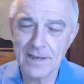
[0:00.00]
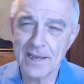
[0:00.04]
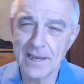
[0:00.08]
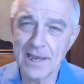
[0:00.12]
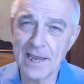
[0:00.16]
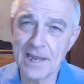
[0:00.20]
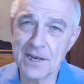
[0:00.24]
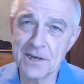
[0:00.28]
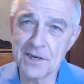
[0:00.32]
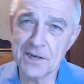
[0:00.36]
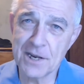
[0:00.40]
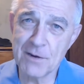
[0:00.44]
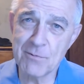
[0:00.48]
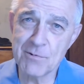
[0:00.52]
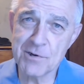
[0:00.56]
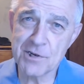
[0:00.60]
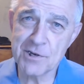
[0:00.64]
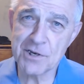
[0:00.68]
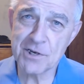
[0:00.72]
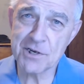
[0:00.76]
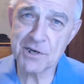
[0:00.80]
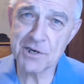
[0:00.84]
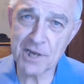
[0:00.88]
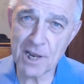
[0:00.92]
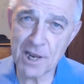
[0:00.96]
And he was
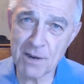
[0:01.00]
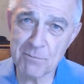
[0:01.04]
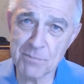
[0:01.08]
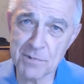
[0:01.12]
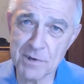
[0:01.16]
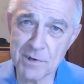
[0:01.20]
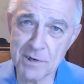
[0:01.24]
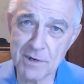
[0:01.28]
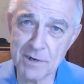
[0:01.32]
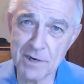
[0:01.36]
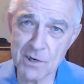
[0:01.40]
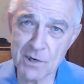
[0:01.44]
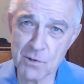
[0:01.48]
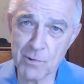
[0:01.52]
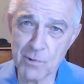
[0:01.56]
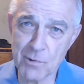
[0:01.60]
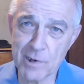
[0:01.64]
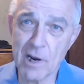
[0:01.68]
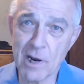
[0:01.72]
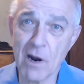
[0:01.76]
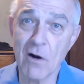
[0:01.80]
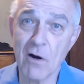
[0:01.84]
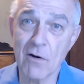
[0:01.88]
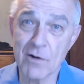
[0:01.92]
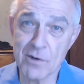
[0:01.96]
as tempted as we
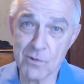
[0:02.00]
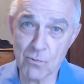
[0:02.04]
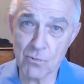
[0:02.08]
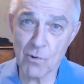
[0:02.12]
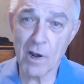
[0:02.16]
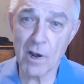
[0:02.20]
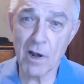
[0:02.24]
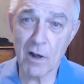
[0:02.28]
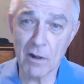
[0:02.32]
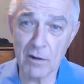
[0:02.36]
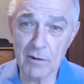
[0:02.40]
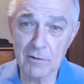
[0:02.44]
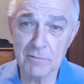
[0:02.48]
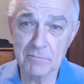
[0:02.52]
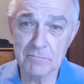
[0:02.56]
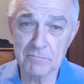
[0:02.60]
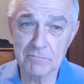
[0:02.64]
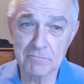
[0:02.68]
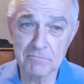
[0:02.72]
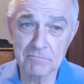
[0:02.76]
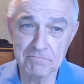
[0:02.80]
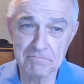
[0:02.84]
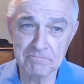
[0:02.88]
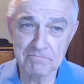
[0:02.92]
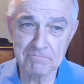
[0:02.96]
are as well.
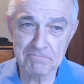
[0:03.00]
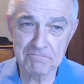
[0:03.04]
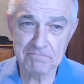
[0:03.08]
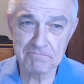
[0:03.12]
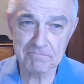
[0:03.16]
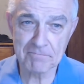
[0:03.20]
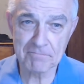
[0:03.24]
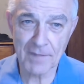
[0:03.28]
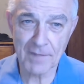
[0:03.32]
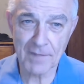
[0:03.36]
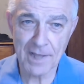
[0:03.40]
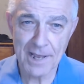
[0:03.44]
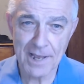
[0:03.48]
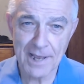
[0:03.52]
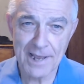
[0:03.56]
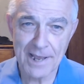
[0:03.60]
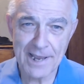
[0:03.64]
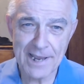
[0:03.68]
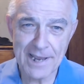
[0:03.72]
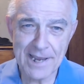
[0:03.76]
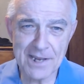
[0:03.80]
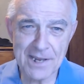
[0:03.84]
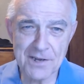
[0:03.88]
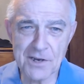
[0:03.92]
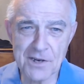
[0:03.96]

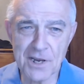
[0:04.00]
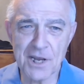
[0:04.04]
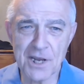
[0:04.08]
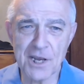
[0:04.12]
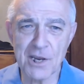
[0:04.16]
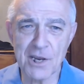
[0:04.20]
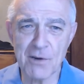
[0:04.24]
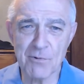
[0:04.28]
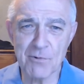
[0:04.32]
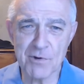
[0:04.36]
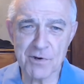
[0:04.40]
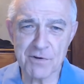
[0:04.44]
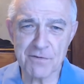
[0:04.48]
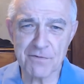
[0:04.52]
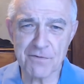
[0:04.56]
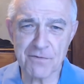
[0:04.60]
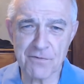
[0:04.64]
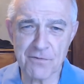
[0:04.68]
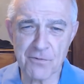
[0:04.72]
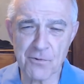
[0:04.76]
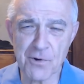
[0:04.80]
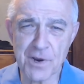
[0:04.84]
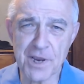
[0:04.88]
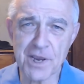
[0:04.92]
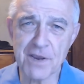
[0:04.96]
And yet he was
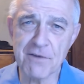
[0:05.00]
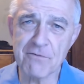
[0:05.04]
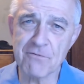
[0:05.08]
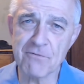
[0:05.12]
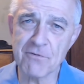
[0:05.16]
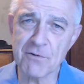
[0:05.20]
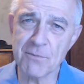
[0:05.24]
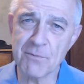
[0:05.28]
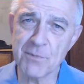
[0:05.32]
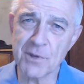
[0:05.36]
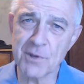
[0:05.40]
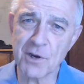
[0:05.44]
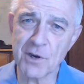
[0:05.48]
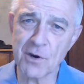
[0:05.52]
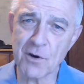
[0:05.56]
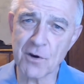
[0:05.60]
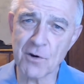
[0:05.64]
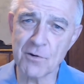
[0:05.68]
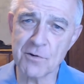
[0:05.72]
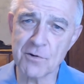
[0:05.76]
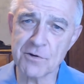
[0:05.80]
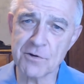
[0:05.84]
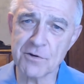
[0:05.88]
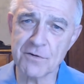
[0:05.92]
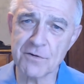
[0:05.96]
free from the
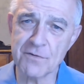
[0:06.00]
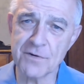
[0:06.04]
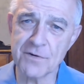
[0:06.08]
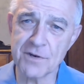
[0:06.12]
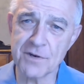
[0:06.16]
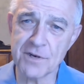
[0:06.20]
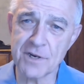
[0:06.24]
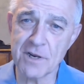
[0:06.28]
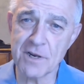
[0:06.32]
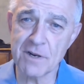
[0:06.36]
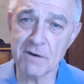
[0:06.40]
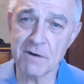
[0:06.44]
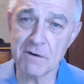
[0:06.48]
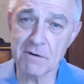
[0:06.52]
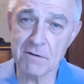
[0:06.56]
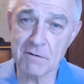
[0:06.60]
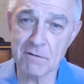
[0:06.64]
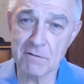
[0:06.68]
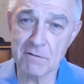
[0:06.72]
curse of sin.